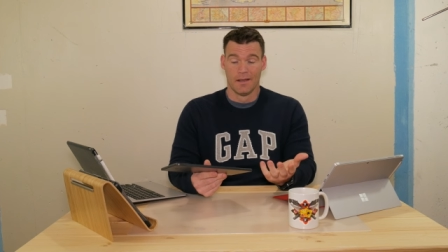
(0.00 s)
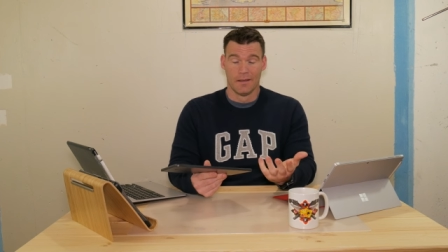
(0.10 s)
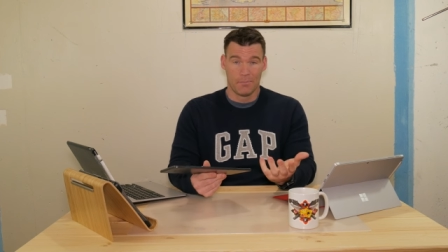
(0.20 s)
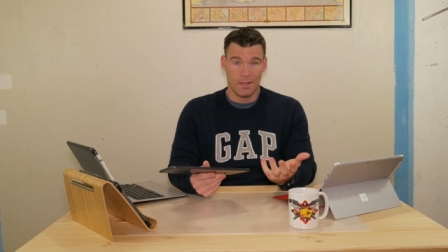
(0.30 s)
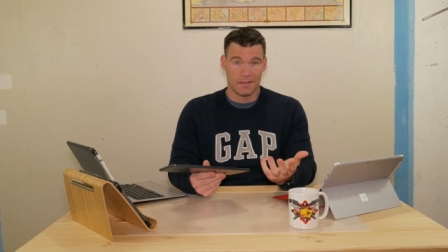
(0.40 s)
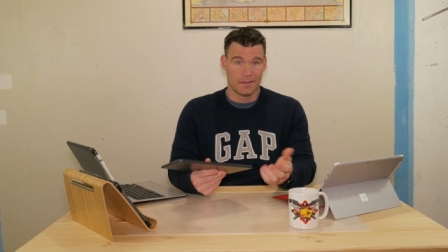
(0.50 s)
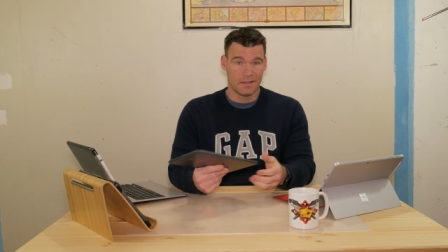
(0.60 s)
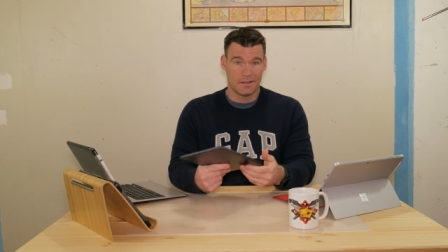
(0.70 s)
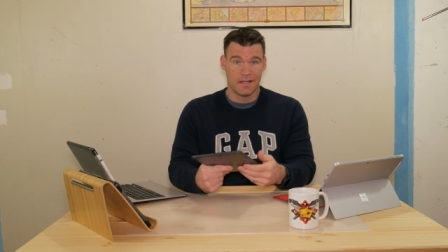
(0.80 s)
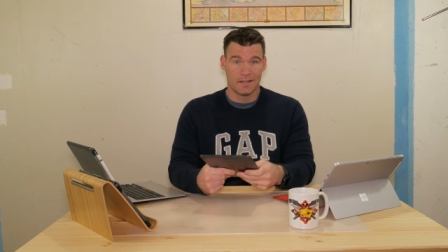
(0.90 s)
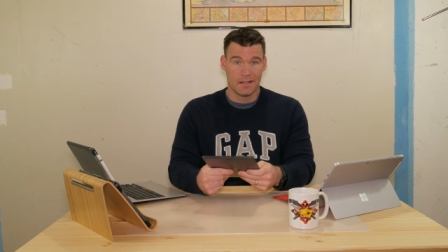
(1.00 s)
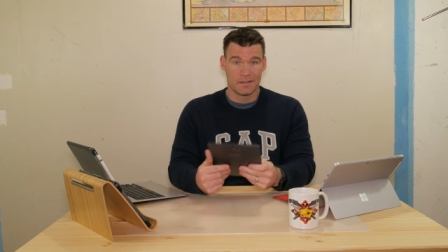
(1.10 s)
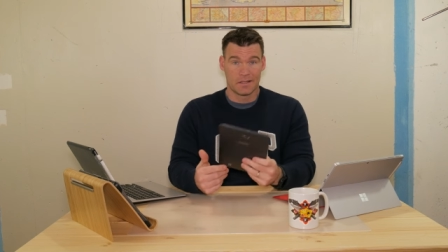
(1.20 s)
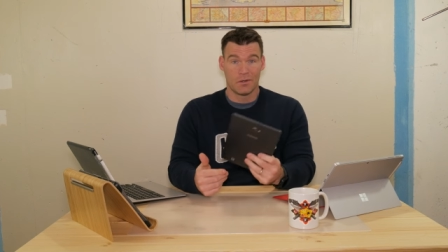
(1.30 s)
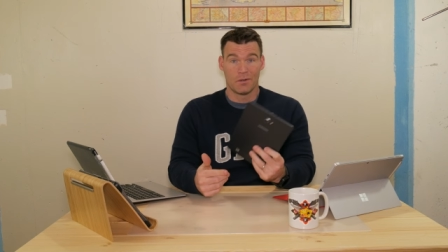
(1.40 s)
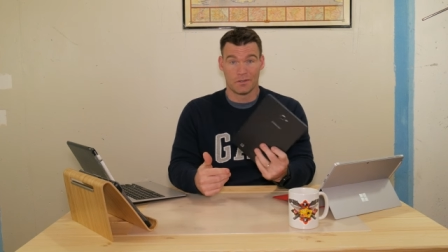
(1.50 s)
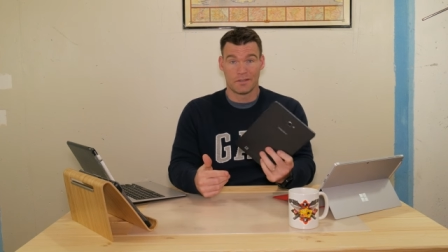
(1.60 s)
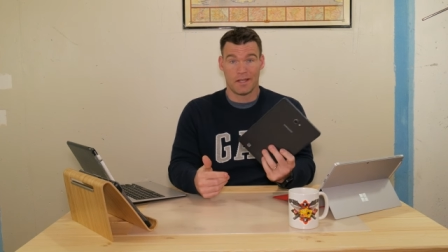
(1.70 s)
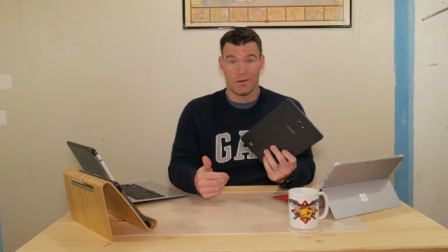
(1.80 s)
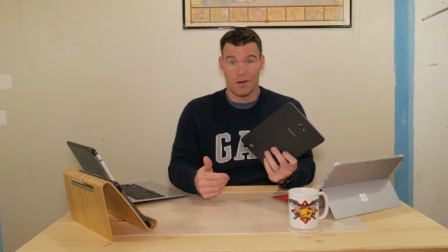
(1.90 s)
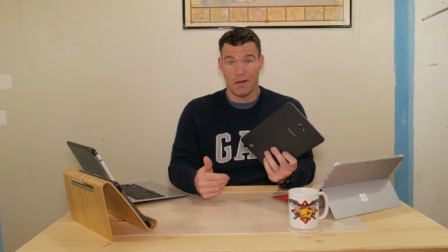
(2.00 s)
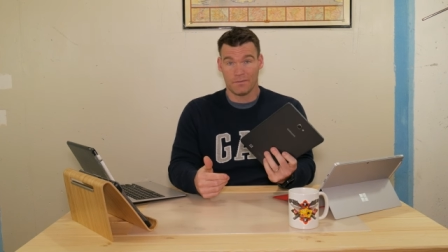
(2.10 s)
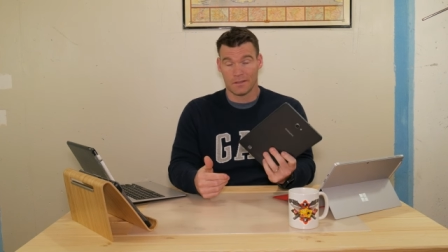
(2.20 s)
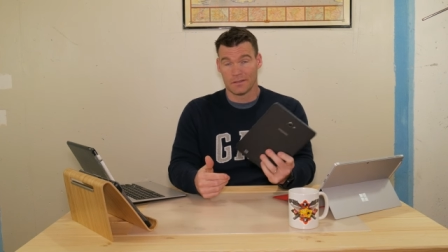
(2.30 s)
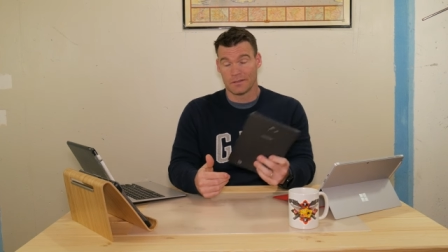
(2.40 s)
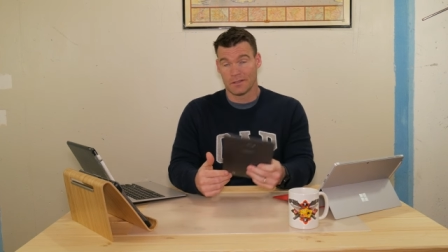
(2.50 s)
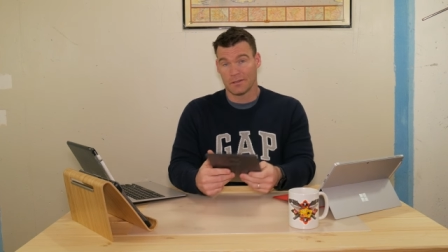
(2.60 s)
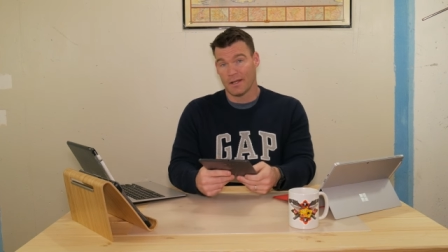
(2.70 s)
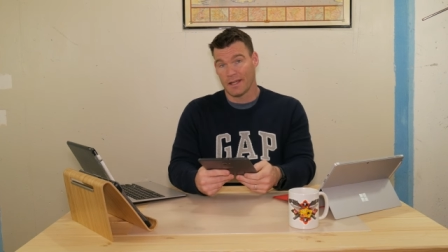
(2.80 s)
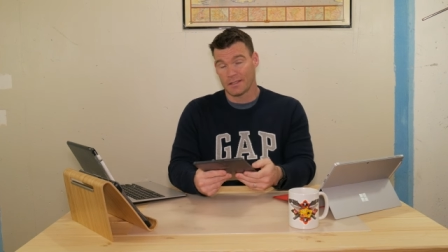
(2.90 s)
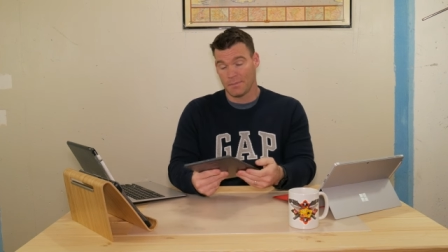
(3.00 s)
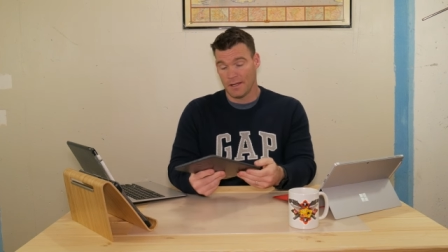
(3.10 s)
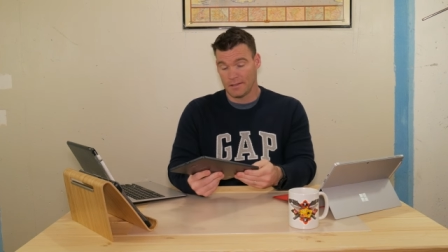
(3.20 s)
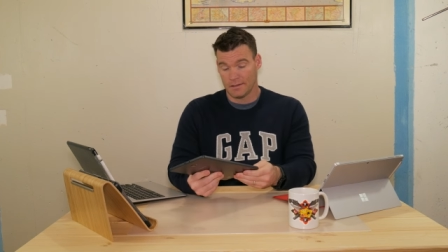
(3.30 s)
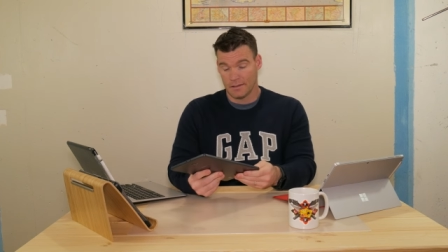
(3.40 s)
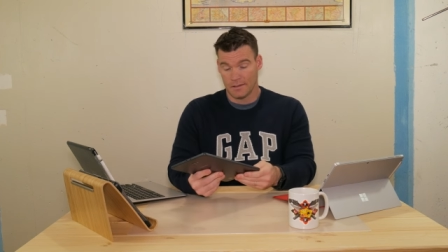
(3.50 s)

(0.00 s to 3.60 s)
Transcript: But this thing does go on sale often, so I expect